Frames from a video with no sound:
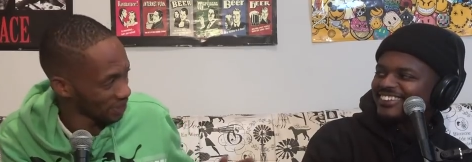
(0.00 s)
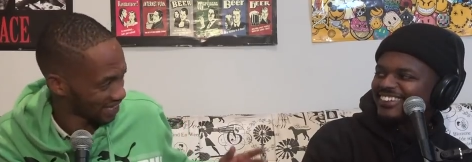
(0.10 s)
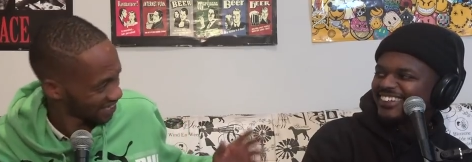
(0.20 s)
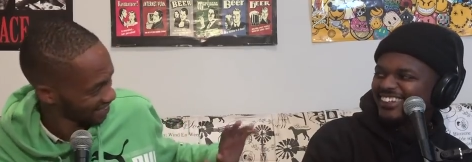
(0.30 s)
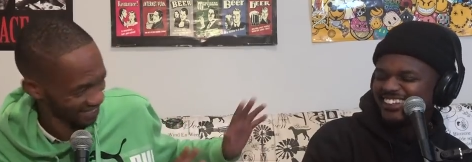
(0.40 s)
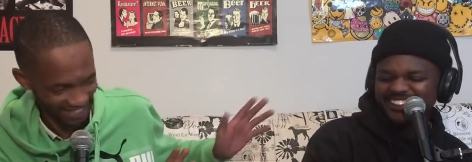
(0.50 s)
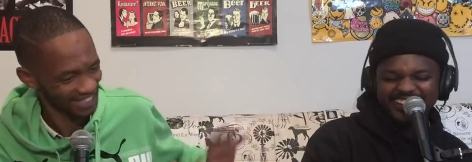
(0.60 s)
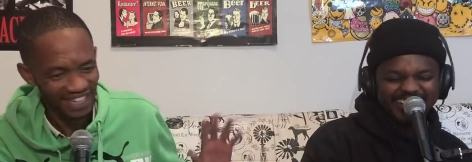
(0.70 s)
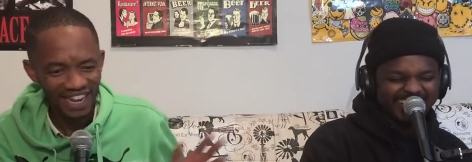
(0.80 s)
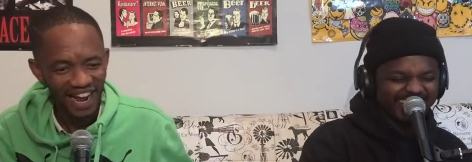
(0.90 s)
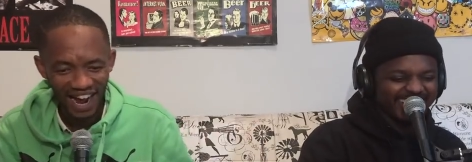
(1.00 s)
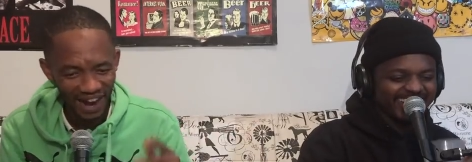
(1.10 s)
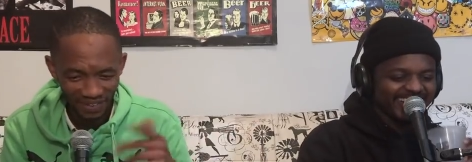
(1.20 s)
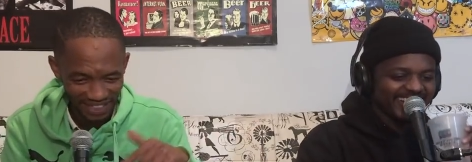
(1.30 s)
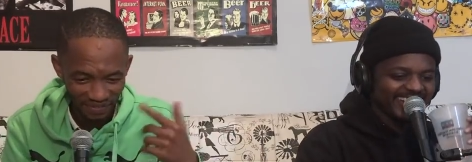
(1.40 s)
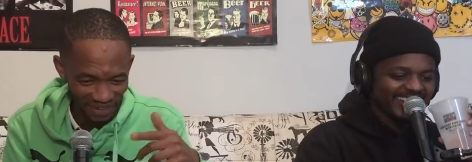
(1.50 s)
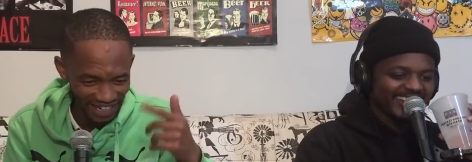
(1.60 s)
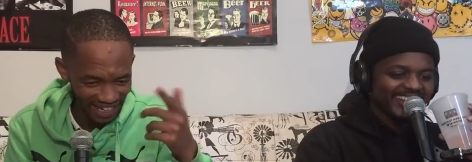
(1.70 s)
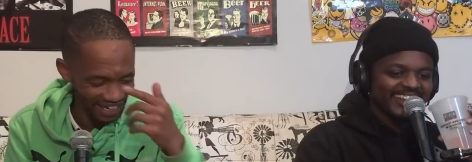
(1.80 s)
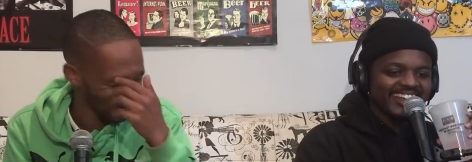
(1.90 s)
Speaker 1: not. I was, I'm getting
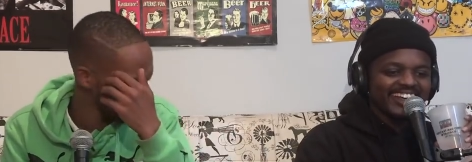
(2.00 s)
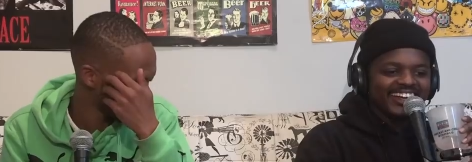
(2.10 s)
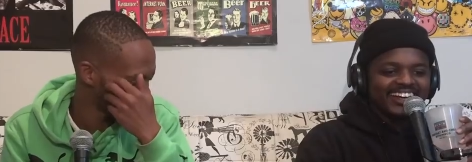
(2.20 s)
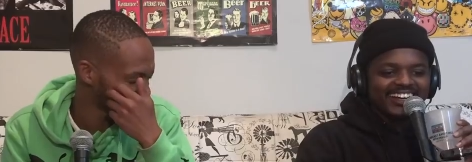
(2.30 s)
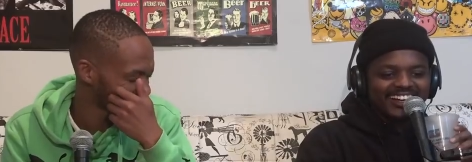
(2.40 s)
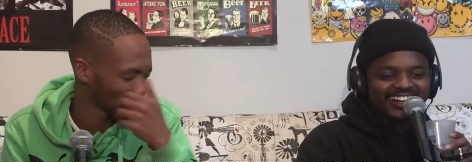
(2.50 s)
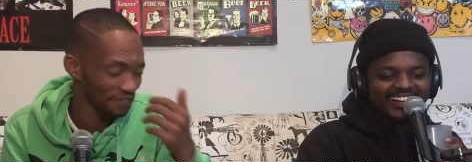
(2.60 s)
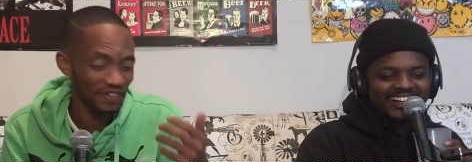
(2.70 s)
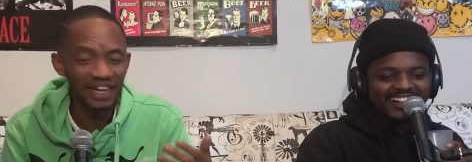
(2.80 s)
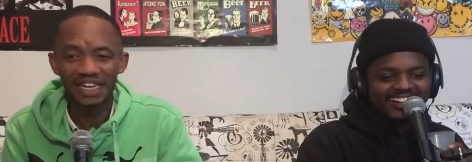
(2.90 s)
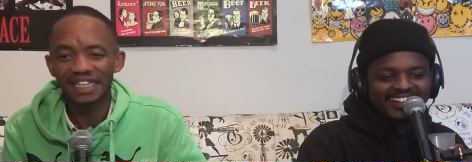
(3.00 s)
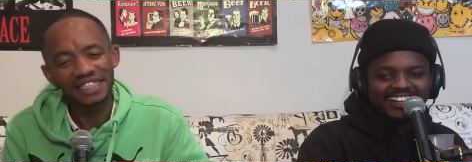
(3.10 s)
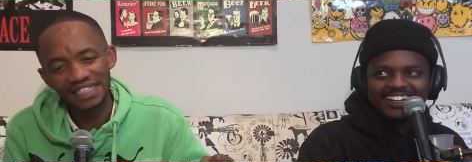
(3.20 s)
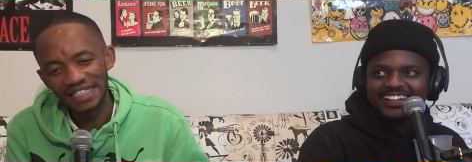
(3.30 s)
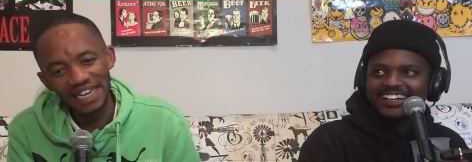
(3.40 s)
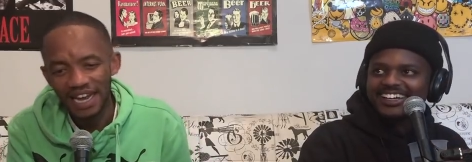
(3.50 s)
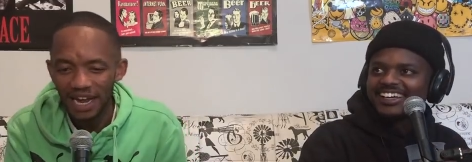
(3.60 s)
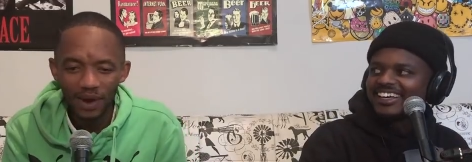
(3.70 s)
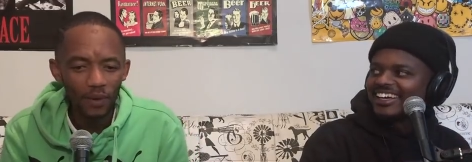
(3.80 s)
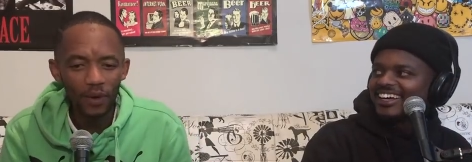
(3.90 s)
ahead of myself.
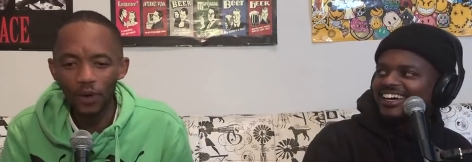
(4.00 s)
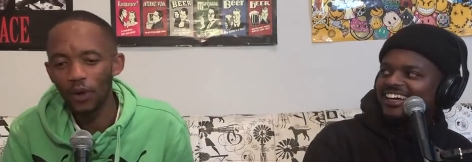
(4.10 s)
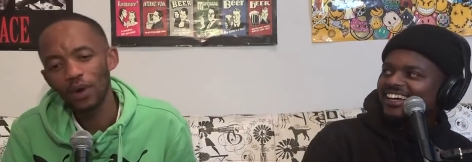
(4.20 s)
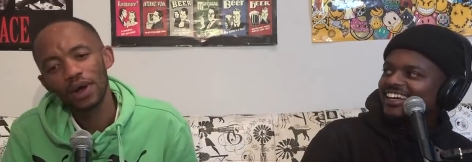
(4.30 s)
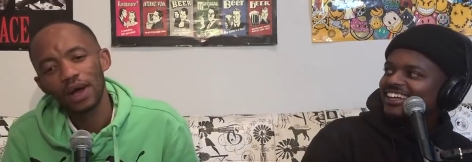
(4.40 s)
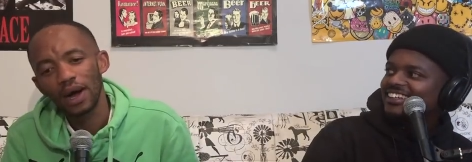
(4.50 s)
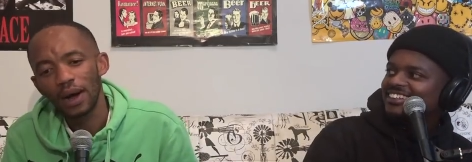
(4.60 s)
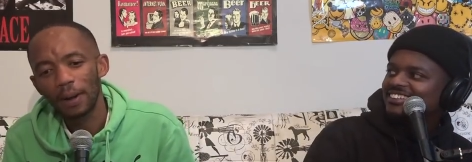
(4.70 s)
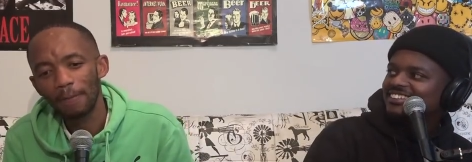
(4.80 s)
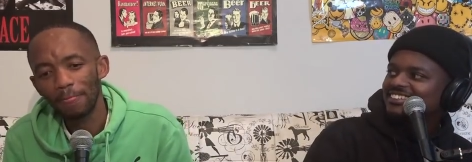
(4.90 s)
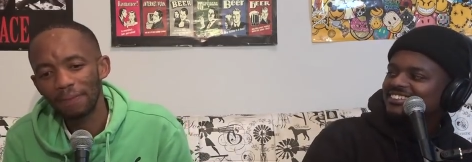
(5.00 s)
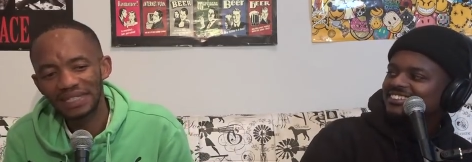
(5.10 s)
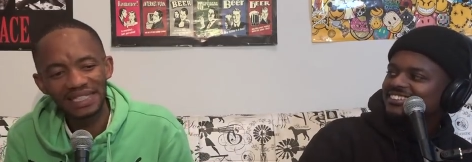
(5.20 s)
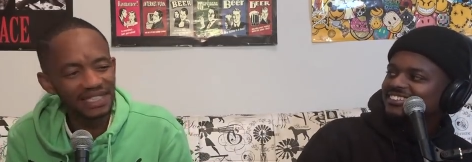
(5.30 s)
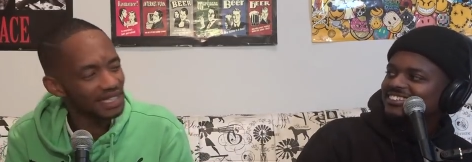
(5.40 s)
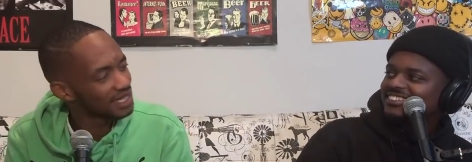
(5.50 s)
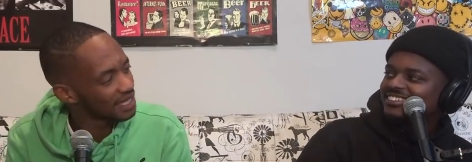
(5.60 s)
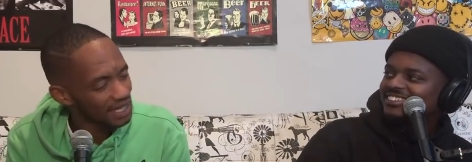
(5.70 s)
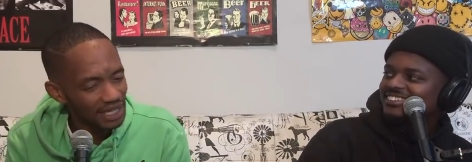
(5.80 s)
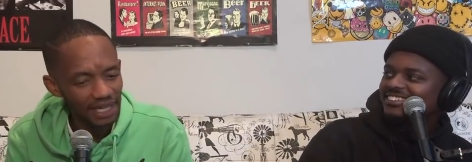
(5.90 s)
Dineo, um, DJ
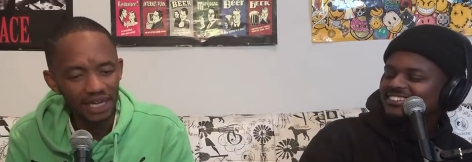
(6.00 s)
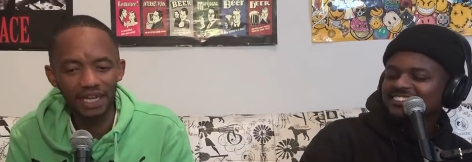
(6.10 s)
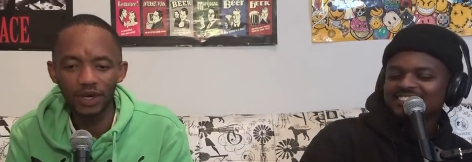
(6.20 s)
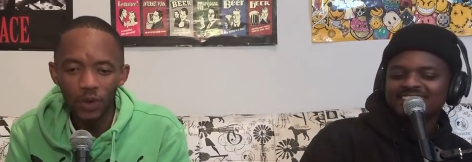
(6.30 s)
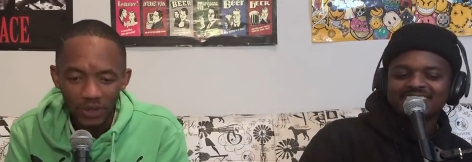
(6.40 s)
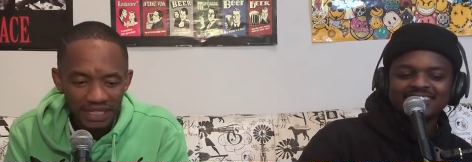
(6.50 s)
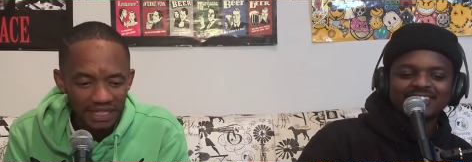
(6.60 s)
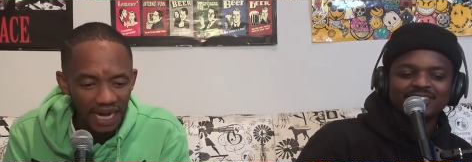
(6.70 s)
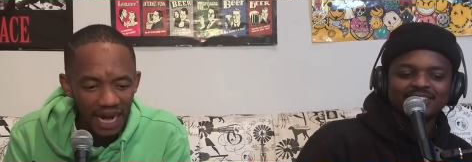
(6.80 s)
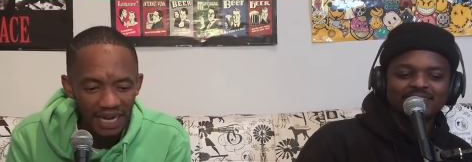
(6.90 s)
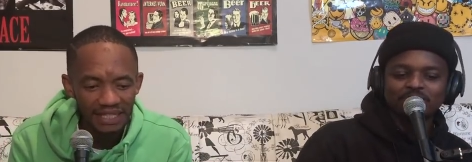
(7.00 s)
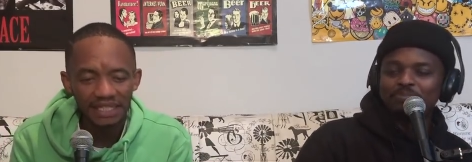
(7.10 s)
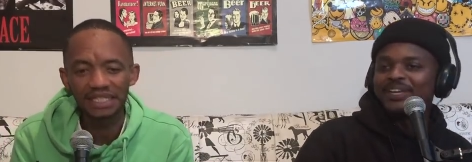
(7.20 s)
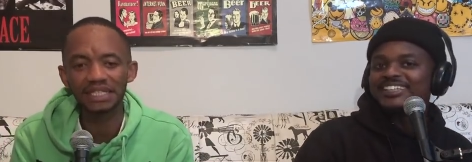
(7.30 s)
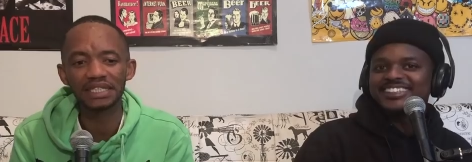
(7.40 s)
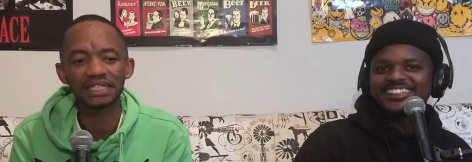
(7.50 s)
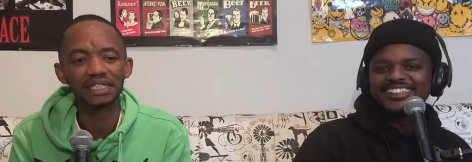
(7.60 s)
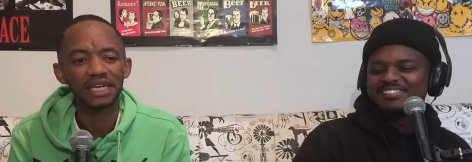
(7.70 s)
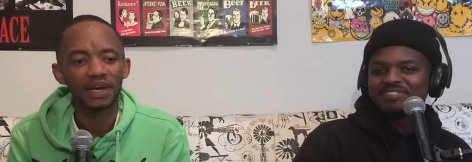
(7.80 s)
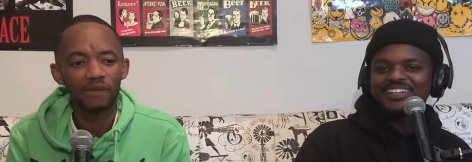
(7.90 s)
Zintle, Hulisani. Big
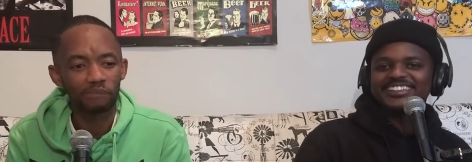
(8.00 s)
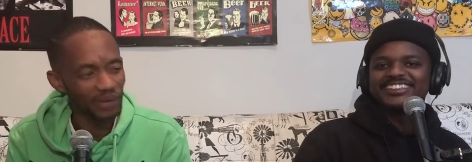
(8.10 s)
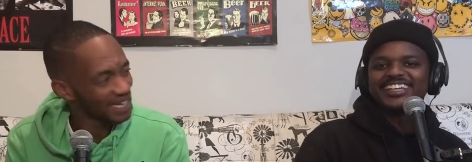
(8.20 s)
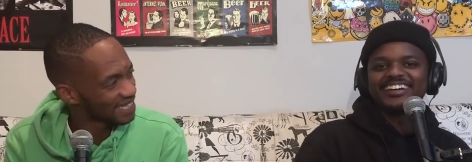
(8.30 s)
Zin, Big Zin